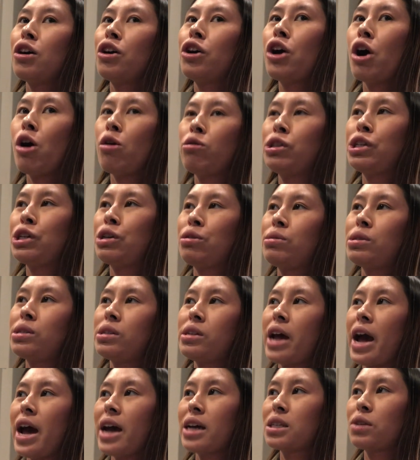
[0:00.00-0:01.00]
go-to
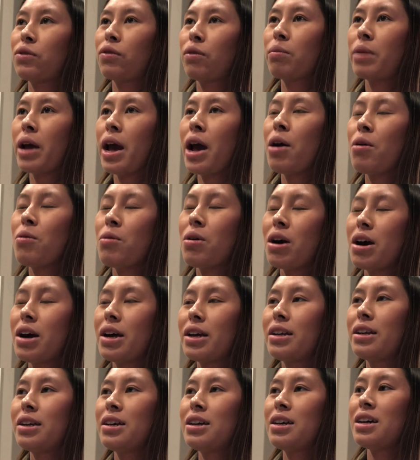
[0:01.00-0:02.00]
snacks from now
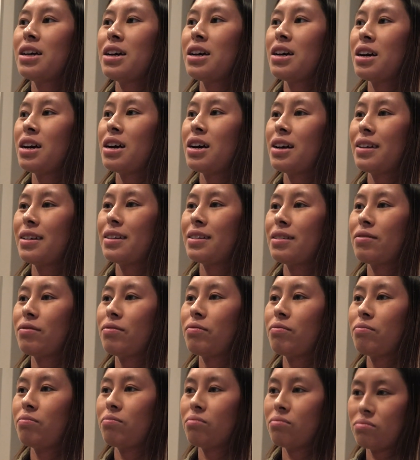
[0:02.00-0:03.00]
on,
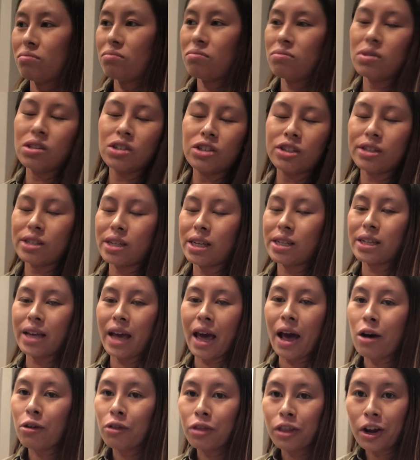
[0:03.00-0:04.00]
just as a
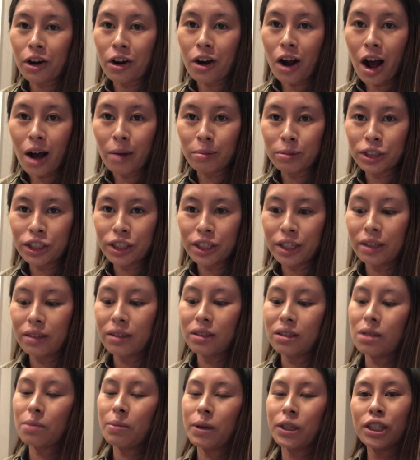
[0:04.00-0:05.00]
healthier
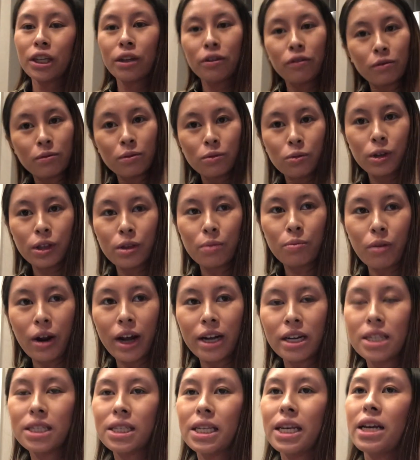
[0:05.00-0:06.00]
option, especially with
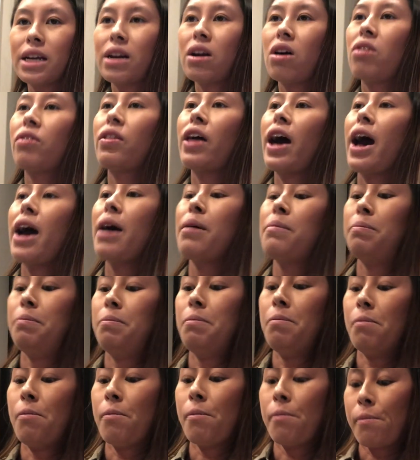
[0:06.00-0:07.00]
pregnancy and all that.
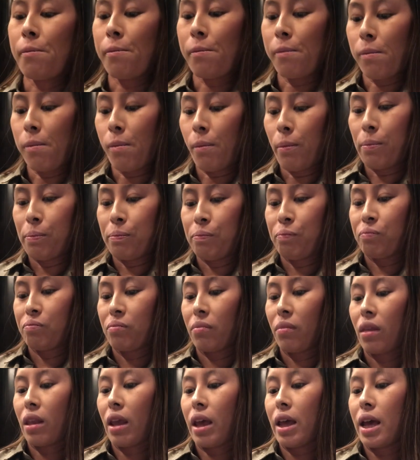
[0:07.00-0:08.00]

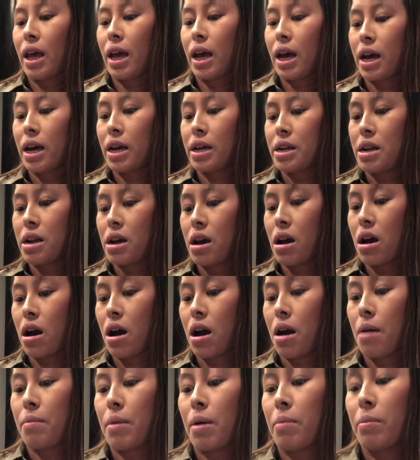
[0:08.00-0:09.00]
And
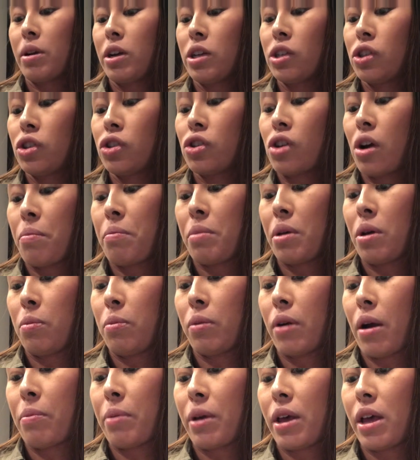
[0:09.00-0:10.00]
I'm gonna start meal
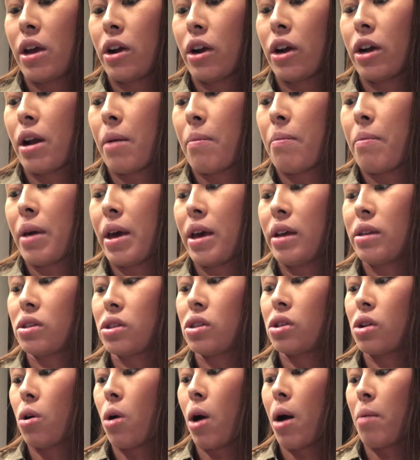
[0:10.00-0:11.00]
prepping here in a bit.
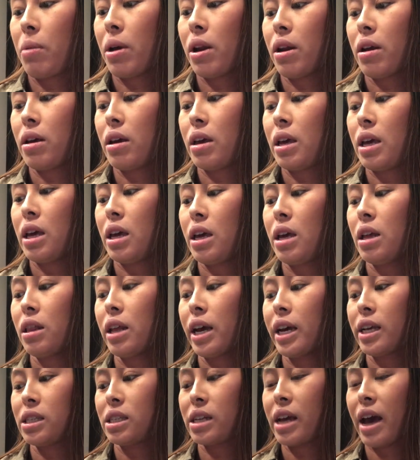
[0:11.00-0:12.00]
So he
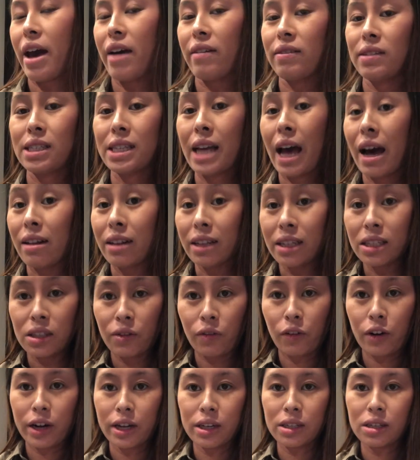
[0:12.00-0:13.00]
likes to have salads
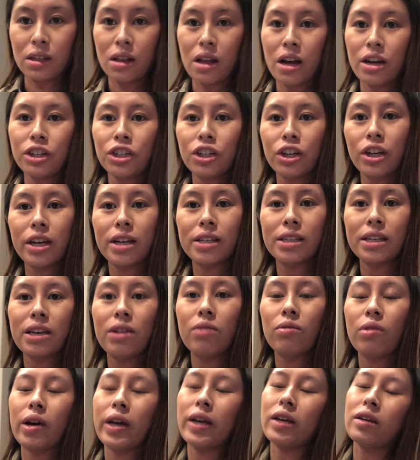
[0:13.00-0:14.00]
for his lunch, because
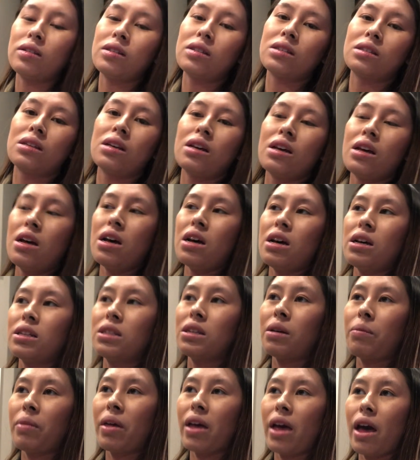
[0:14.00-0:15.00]
he likes
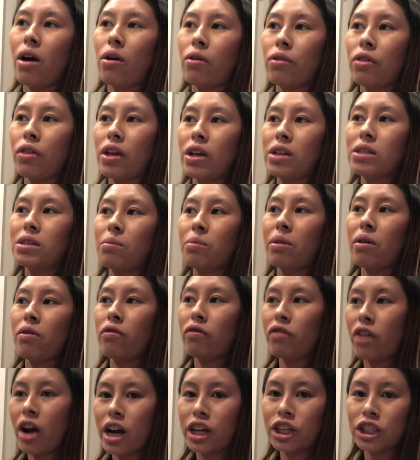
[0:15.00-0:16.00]
something healthy, something
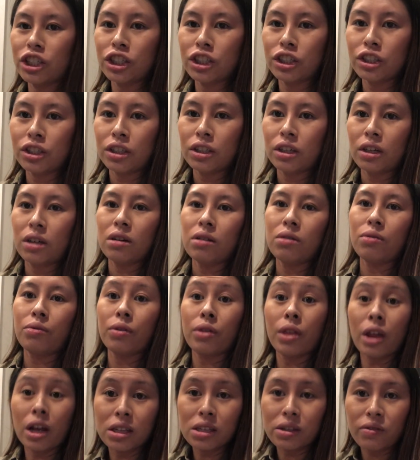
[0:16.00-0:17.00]
fresh
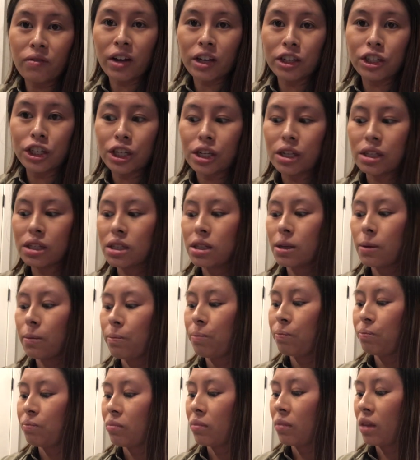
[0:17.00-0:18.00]
with lots of veggies,
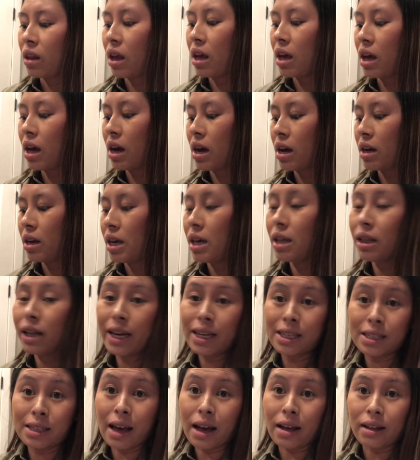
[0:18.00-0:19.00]
and he
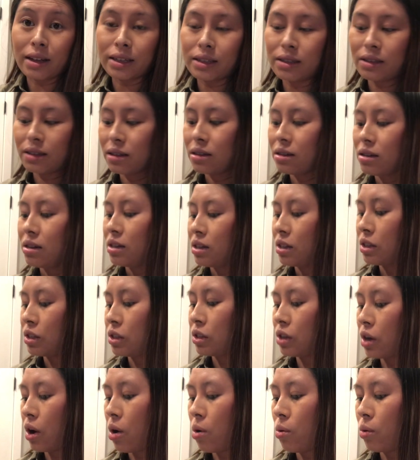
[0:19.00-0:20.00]
likes salads.
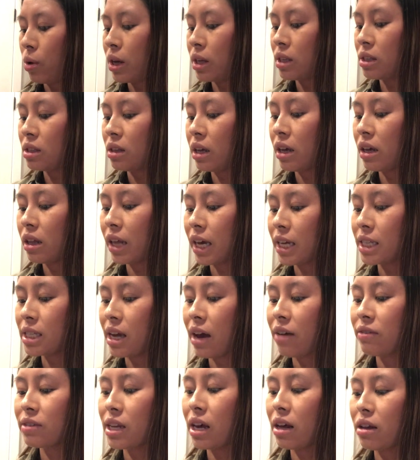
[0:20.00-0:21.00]
So he likes
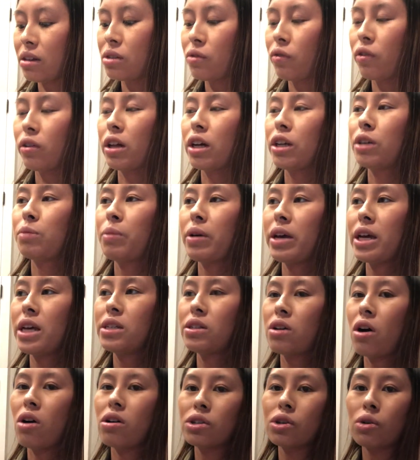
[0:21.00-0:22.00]
to have salads for lunch, but
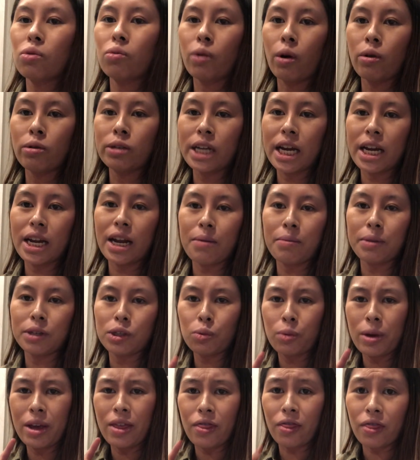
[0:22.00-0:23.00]
he's also rotating
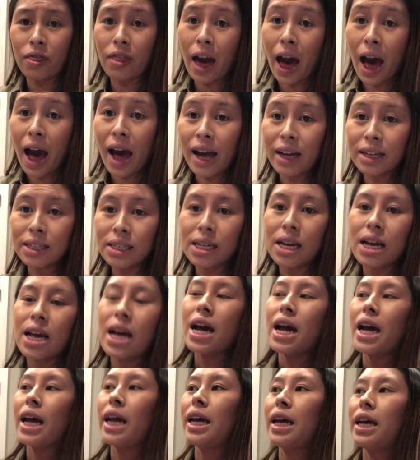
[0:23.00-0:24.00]
between that
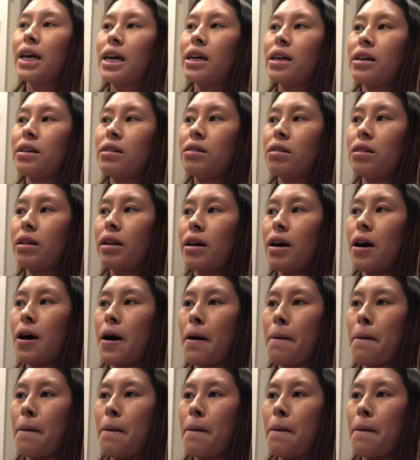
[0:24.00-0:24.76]
and